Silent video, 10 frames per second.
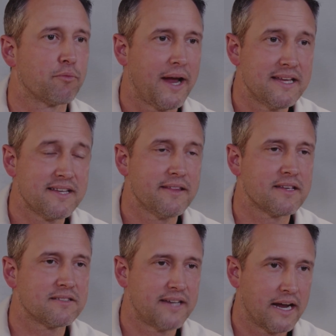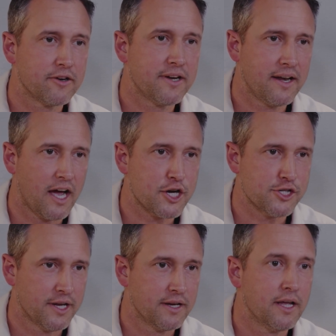raising the standard
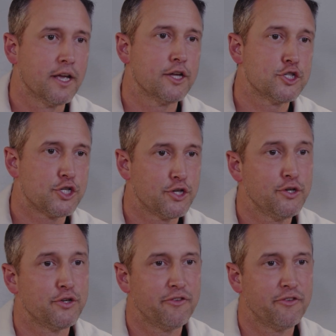deduction to